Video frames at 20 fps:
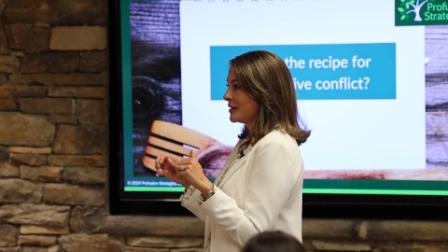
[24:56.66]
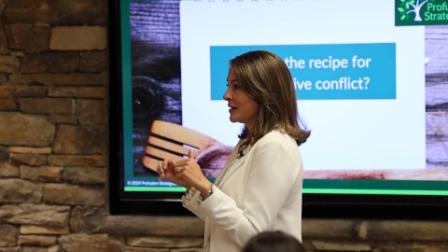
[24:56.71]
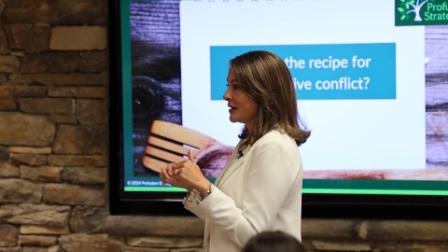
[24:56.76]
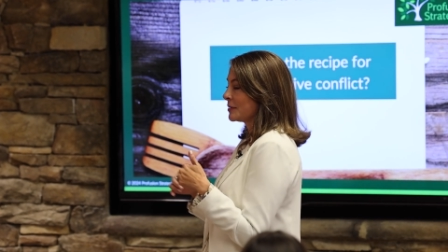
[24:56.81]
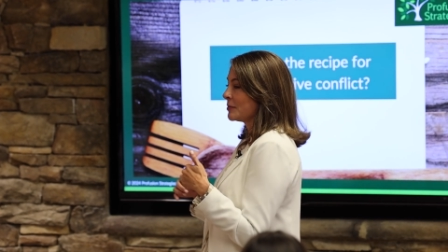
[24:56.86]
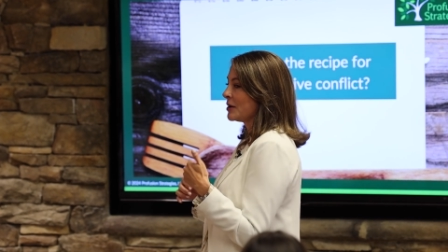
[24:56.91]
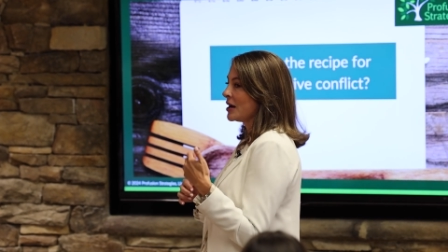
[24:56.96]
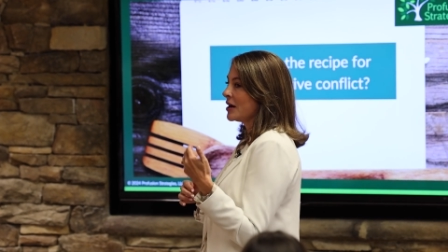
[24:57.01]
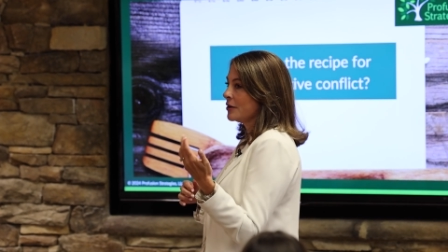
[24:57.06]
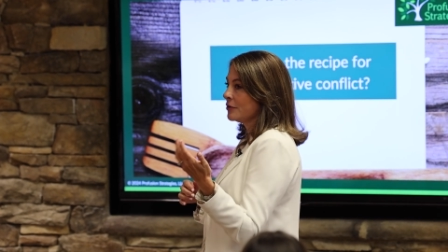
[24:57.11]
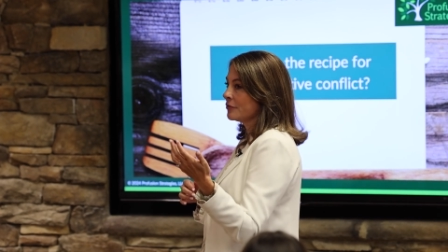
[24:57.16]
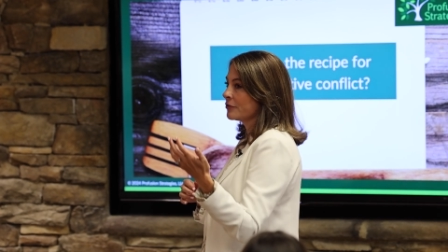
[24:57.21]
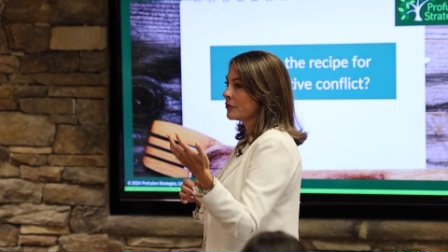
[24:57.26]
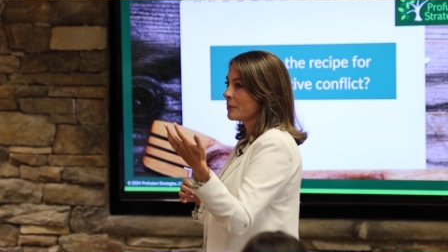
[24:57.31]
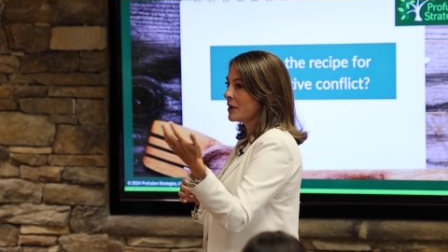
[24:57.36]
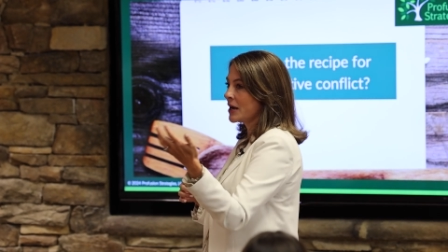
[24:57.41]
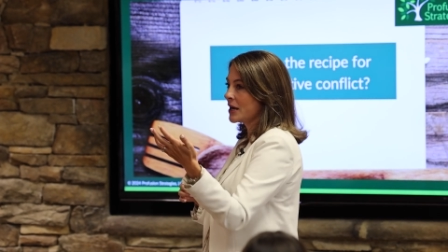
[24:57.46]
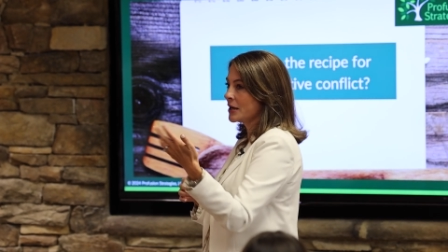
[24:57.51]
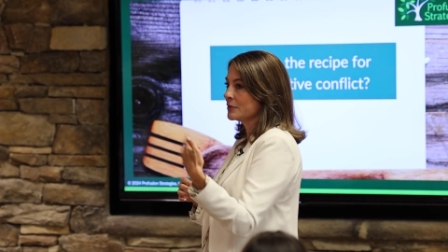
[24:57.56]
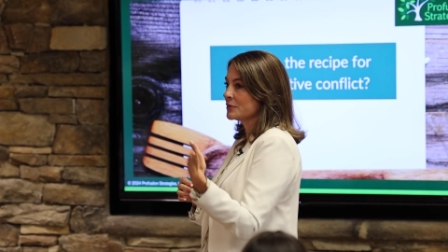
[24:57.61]
Like, am I over
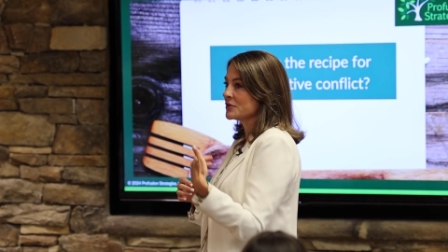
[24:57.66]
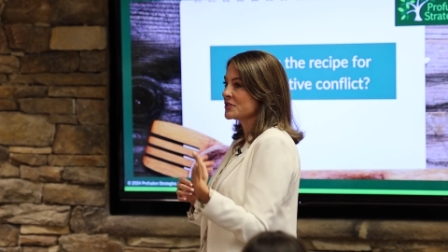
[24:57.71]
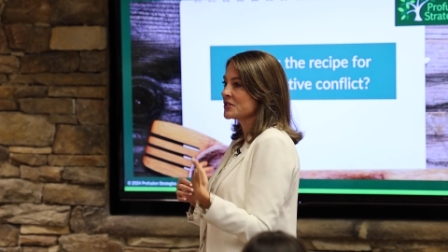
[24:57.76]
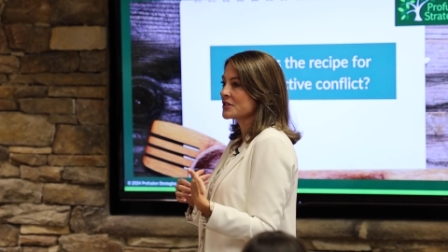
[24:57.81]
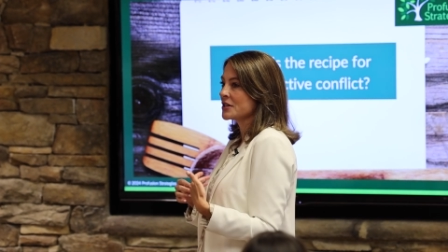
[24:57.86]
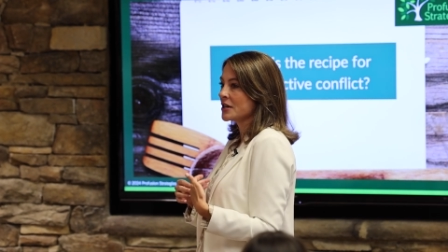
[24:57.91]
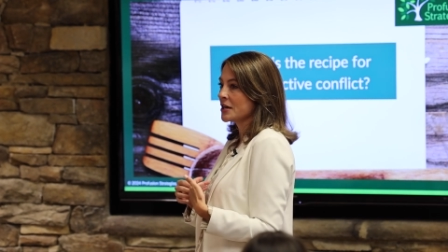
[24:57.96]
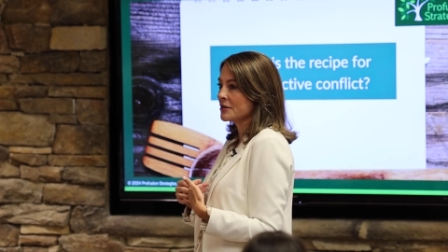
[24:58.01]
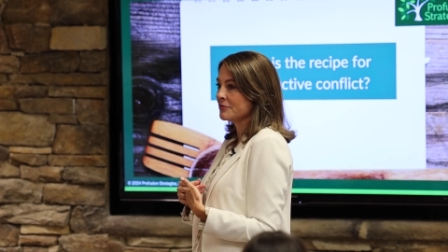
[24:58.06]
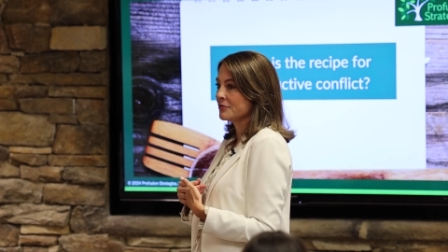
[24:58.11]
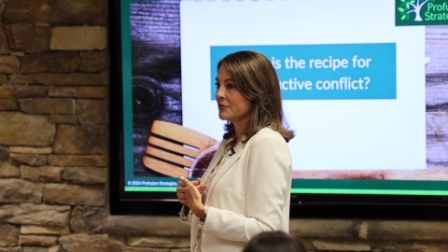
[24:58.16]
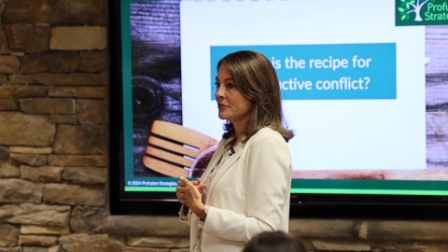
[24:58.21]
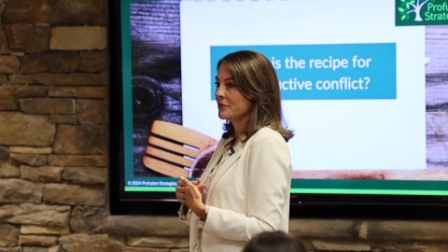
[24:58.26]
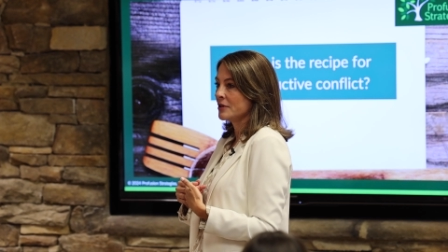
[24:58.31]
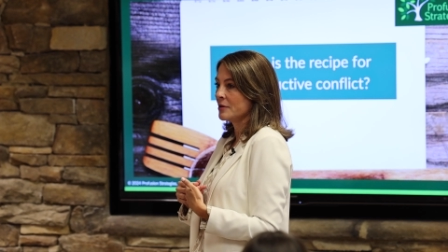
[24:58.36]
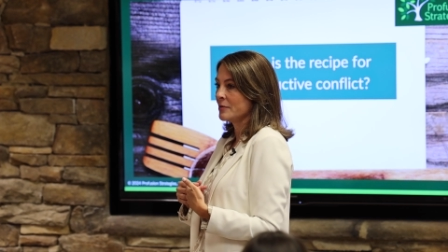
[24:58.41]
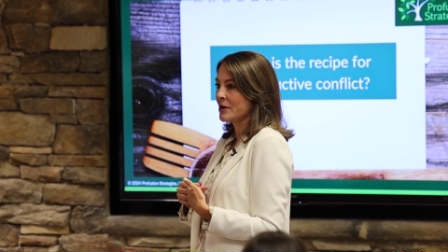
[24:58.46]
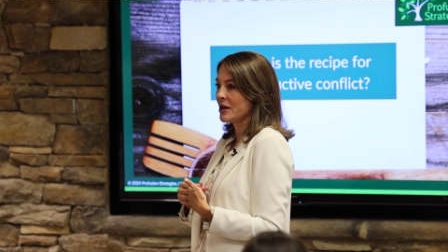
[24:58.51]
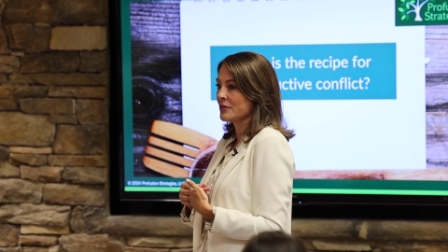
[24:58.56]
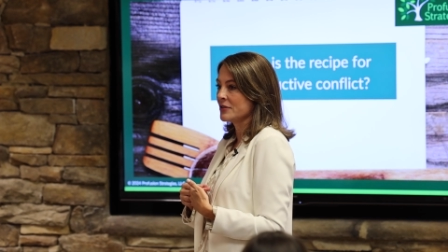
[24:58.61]
my own stuff
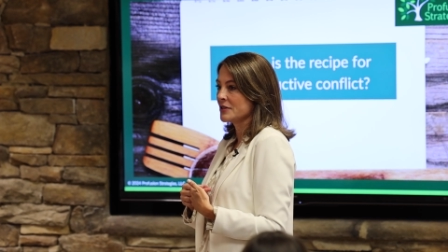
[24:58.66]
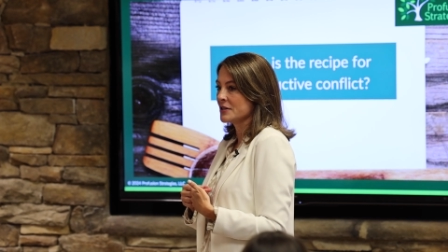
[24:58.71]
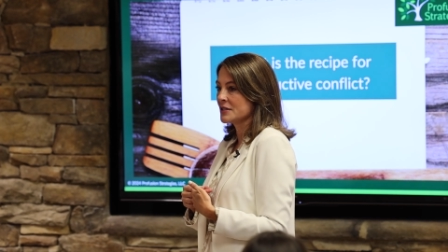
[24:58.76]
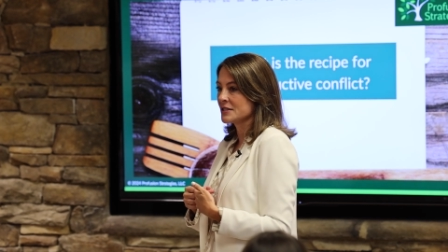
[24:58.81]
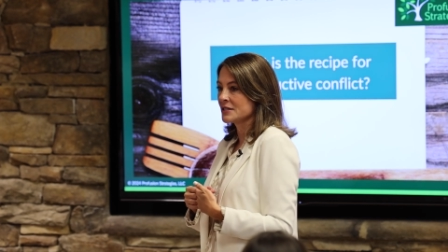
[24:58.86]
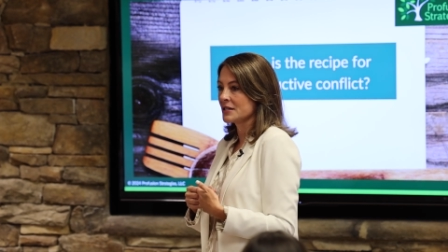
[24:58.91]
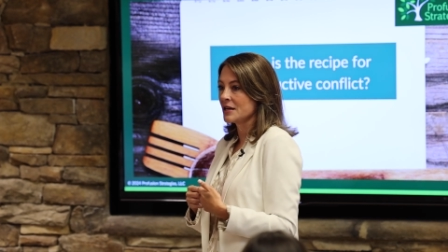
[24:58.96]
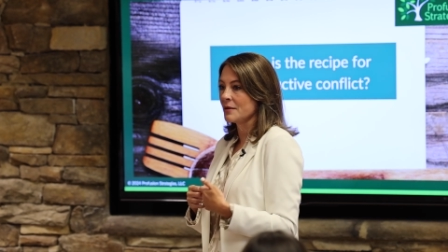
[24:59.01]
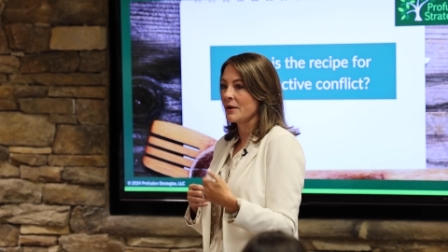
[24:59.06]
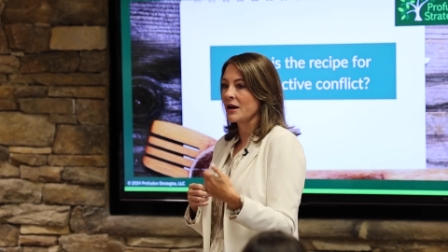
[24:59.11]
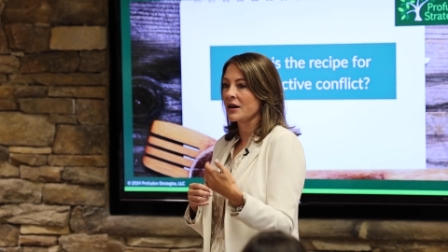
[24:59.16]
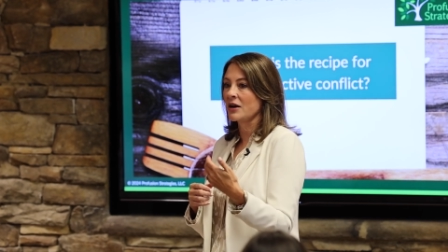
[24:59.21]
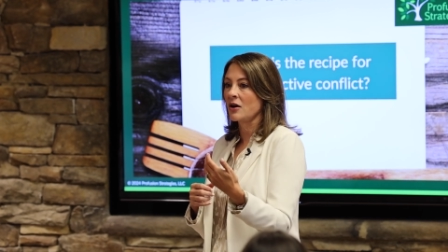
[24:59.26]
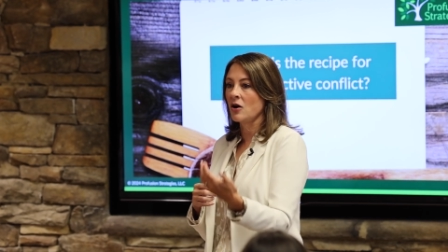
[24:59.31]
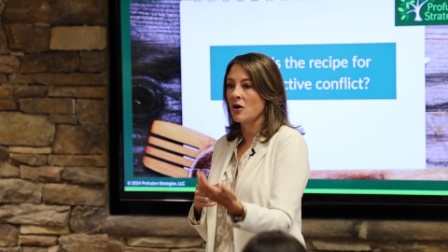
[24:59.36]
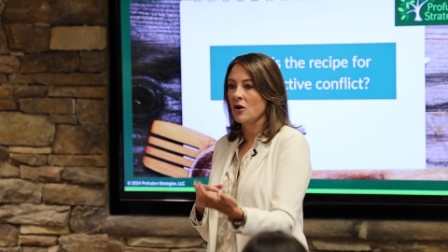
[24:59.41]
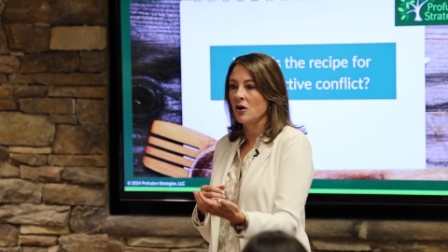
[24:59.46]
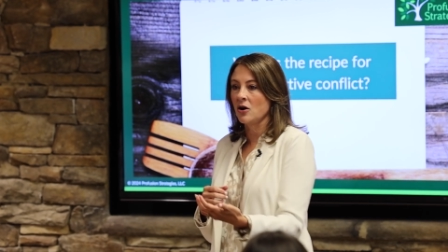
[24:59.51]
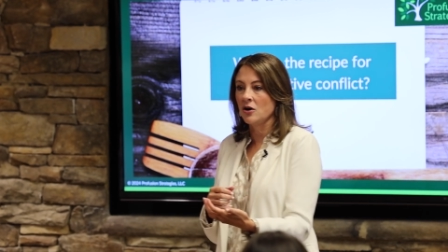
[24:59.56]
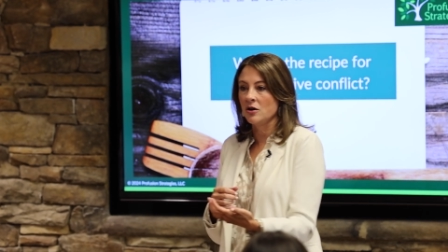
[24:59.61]
about this? Am I
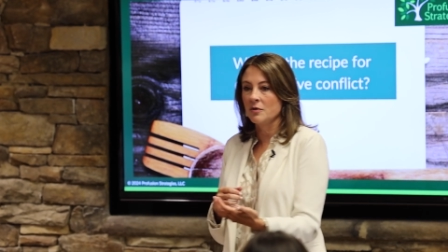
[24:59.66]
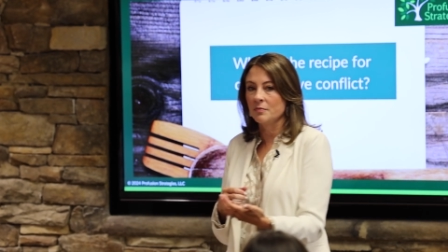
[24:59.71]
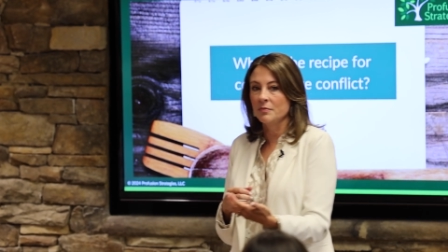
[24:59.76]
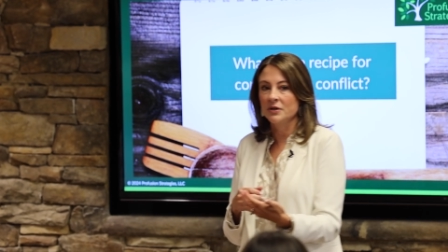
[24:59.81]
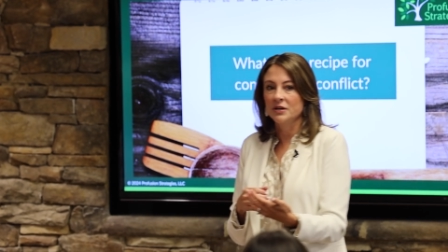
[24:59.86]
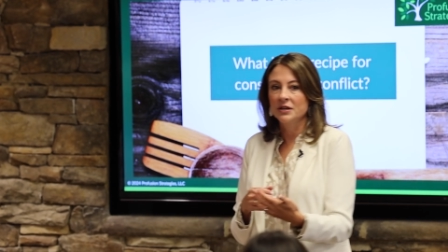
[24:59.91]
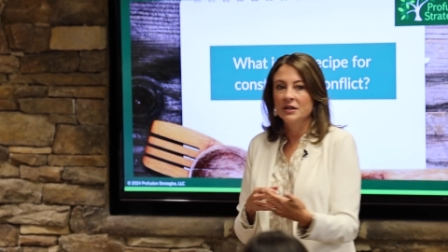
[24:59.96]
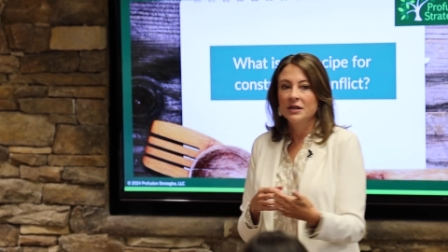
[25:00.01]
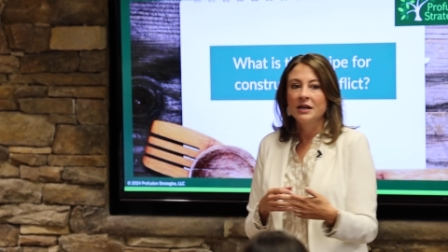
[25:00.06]
calm?